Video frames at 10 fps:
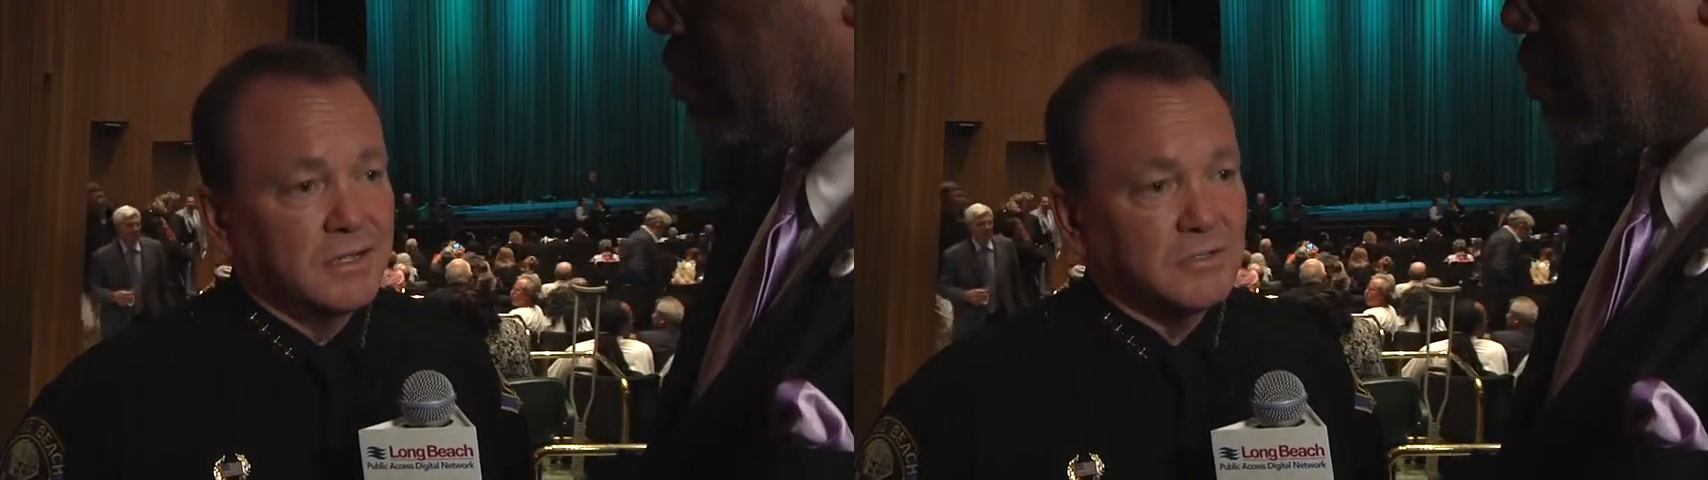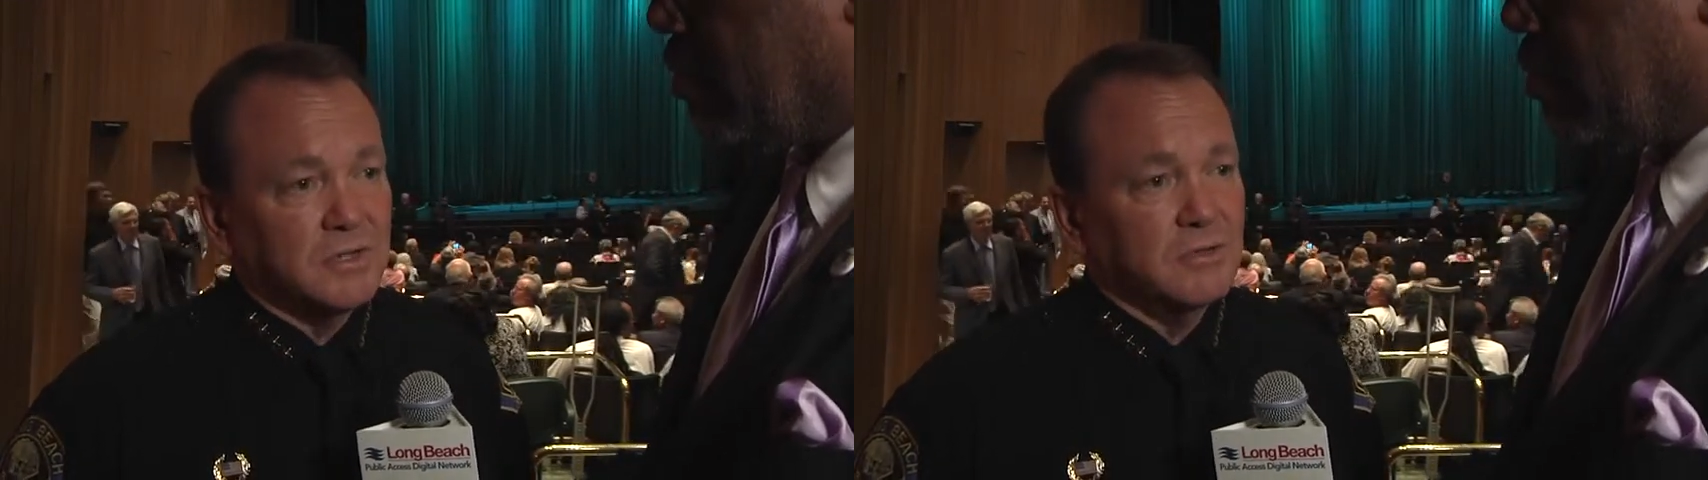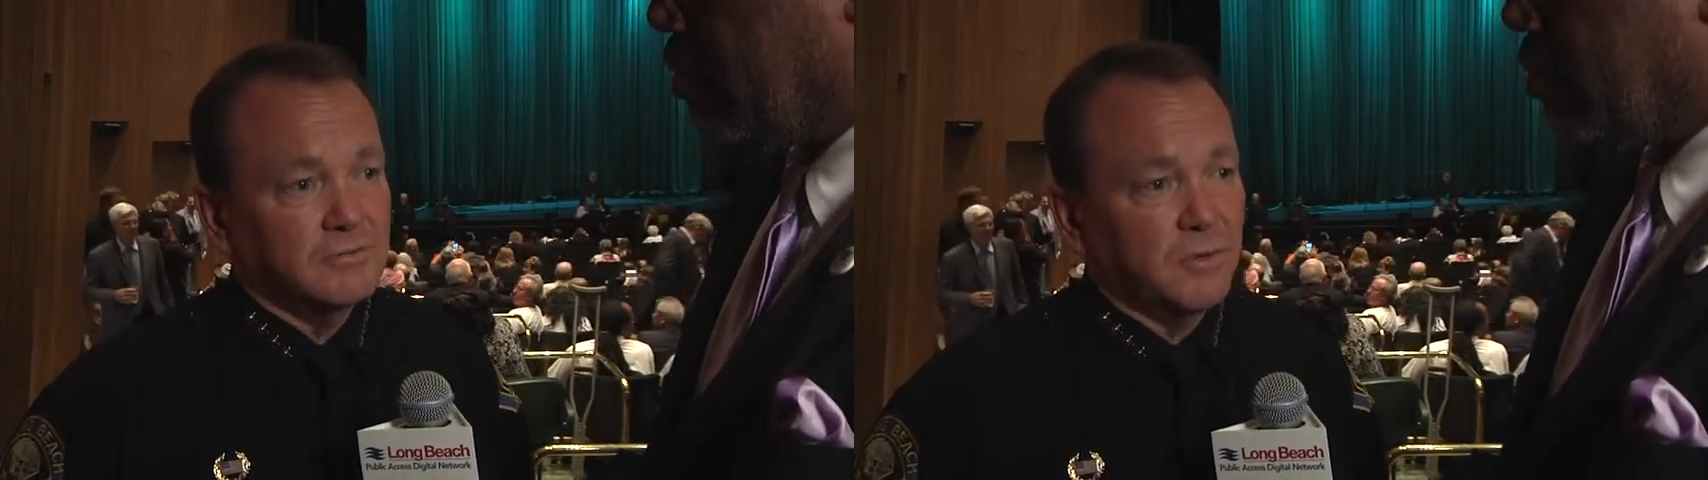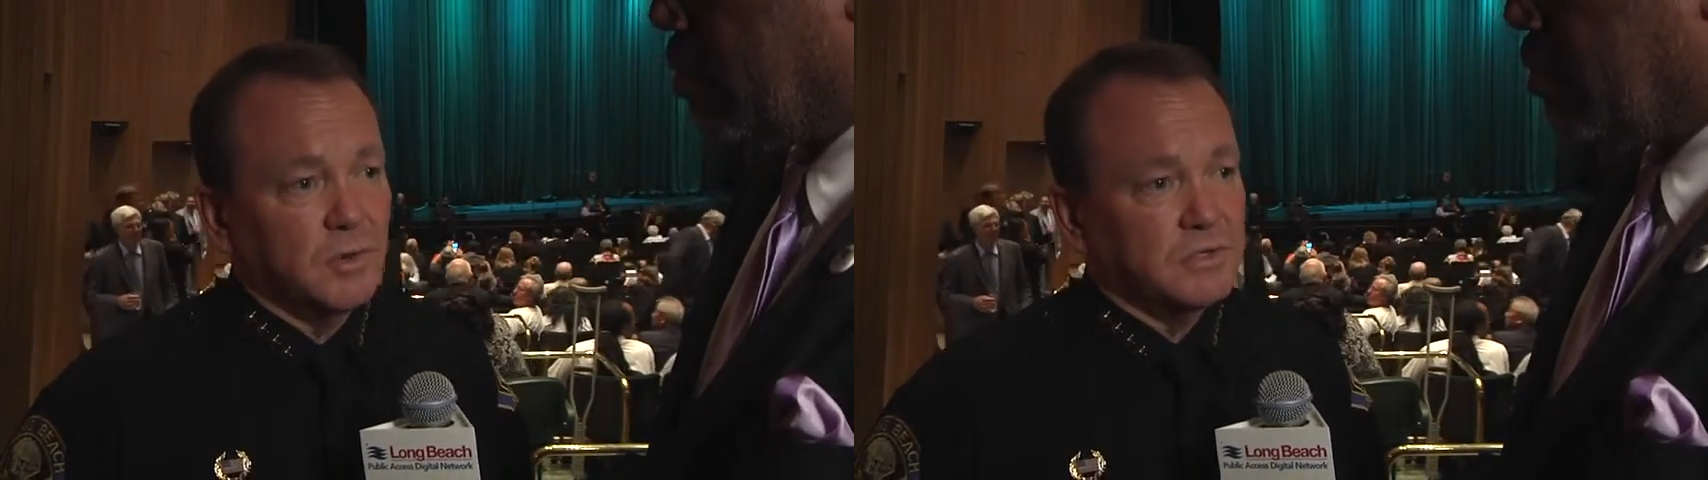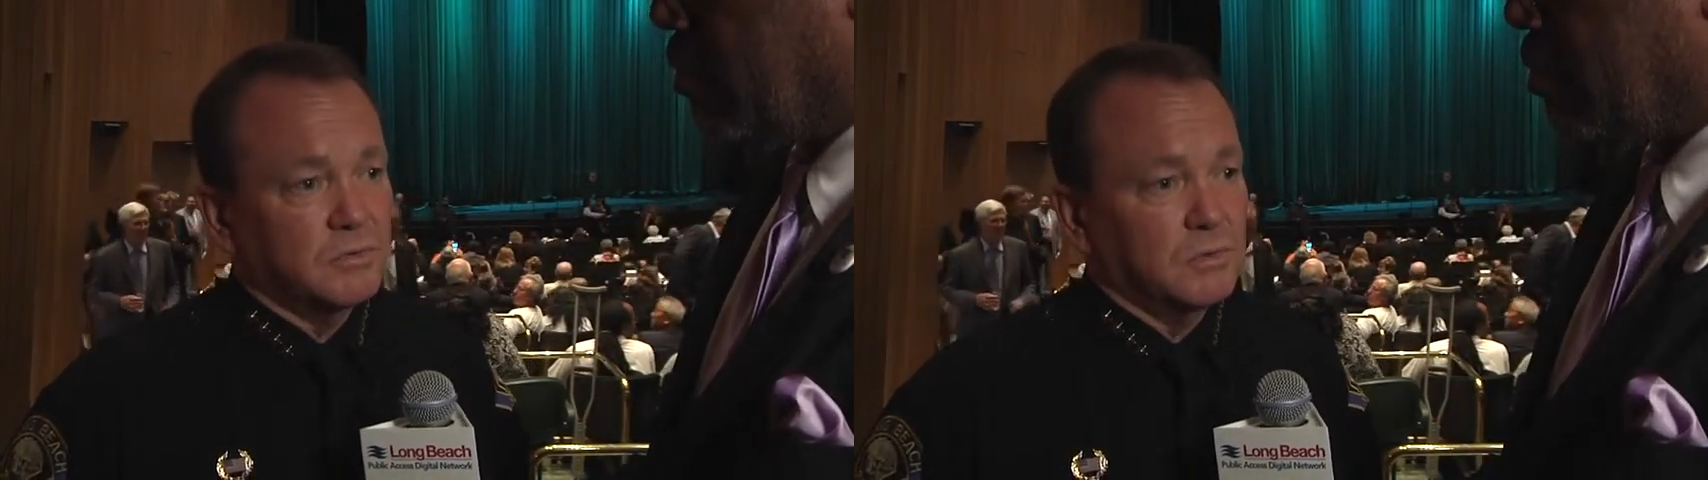So I look
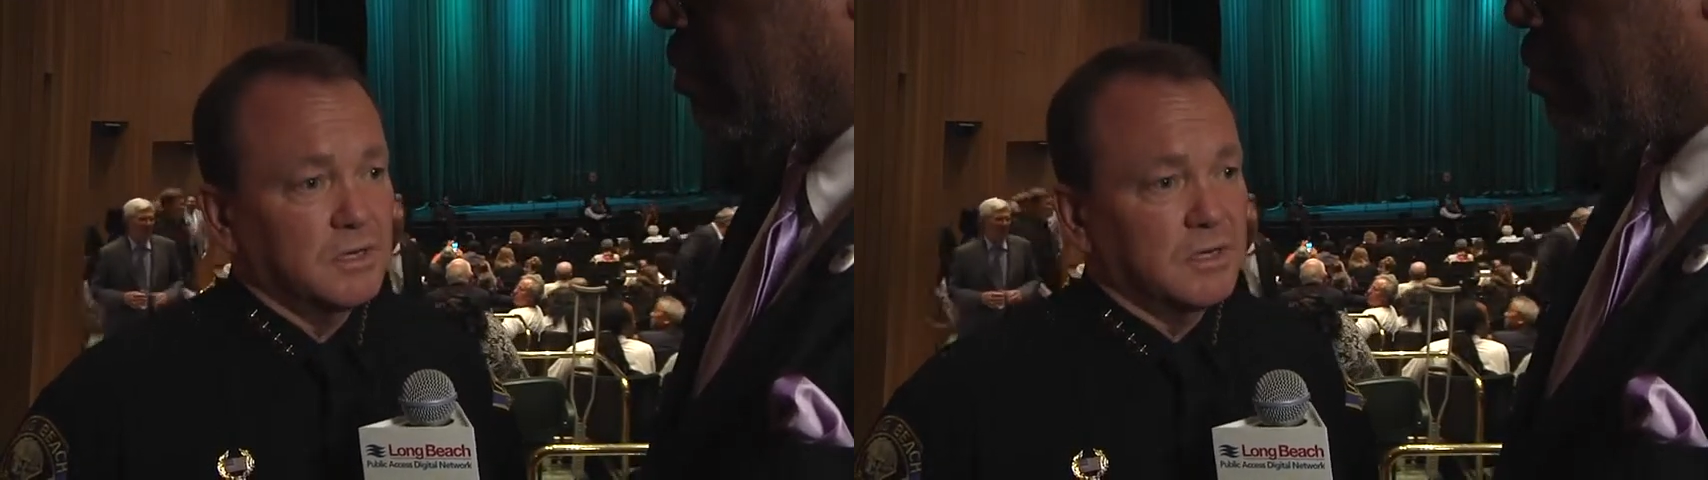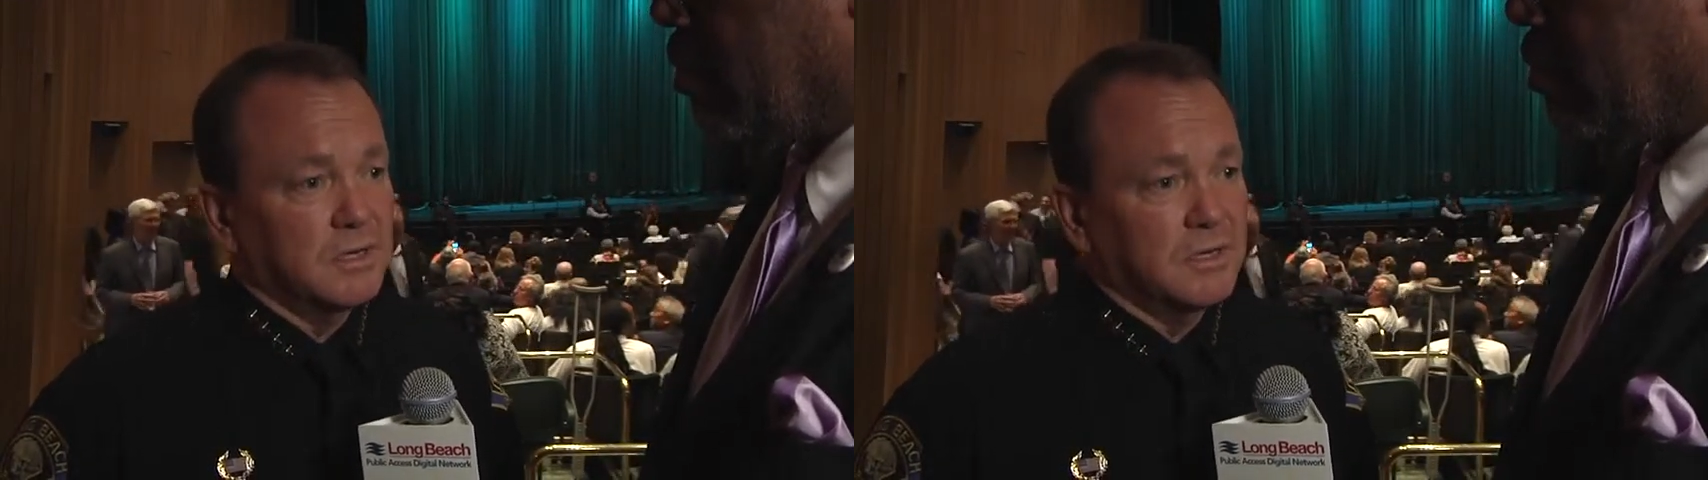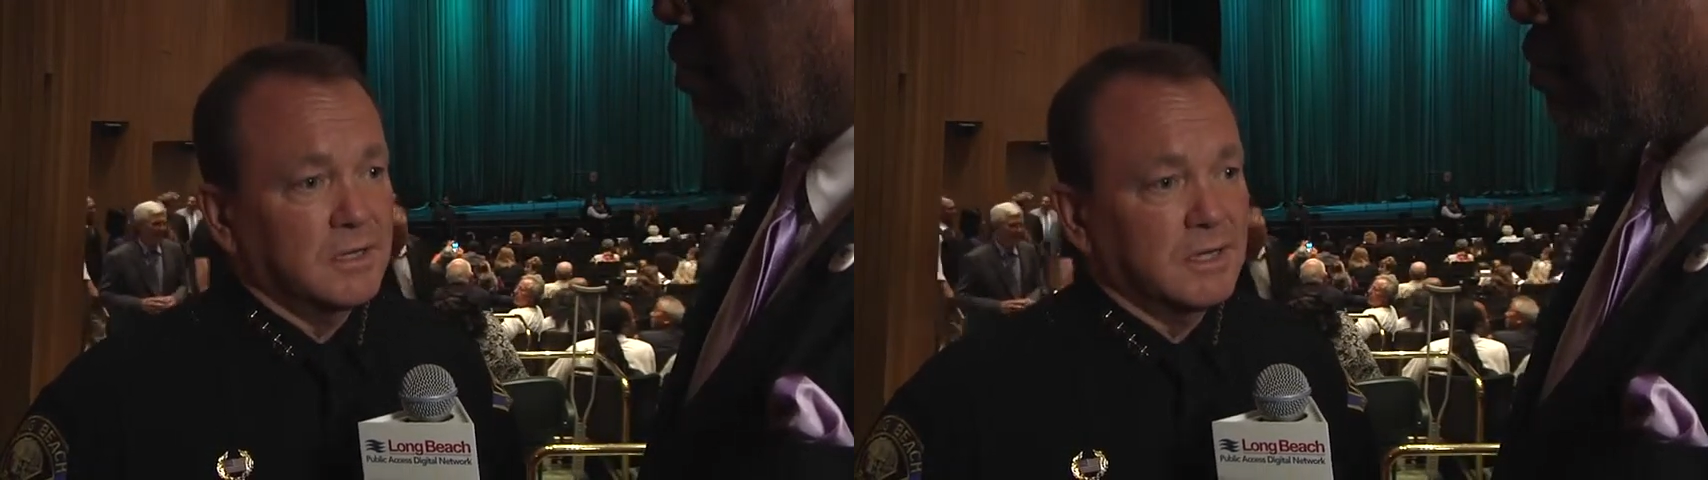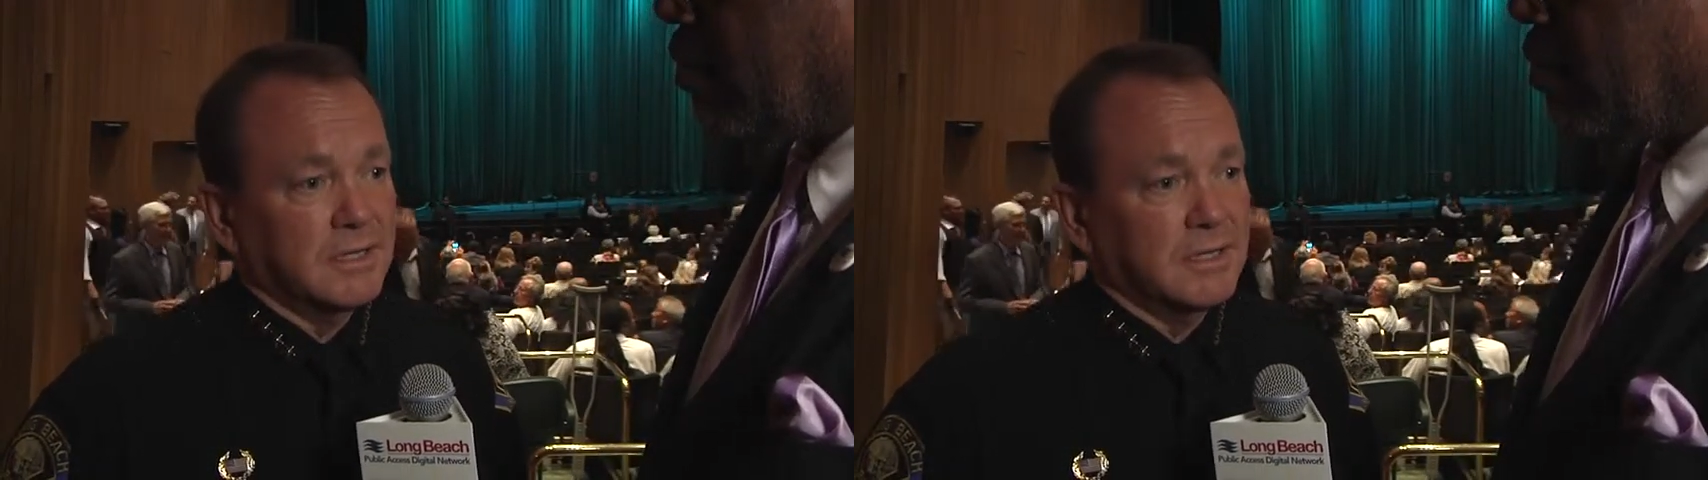forward to working